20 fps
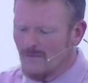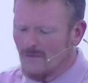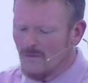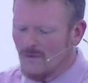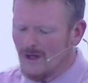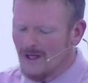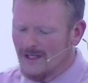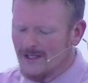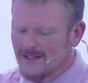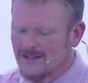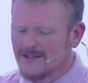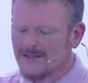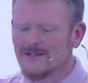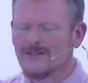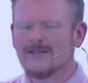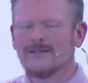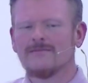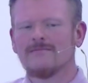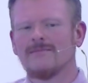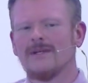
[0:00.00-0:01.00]
what
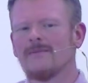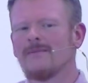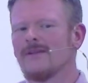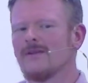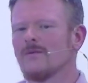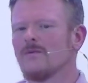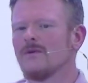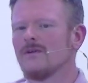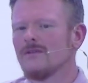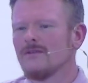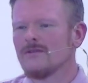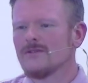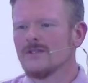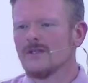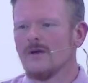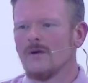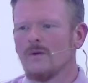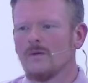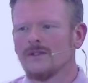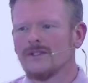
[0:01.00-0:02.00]
is maybe the world's
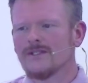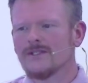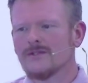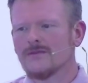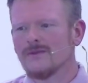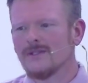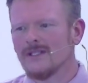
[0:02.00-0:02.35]
oldest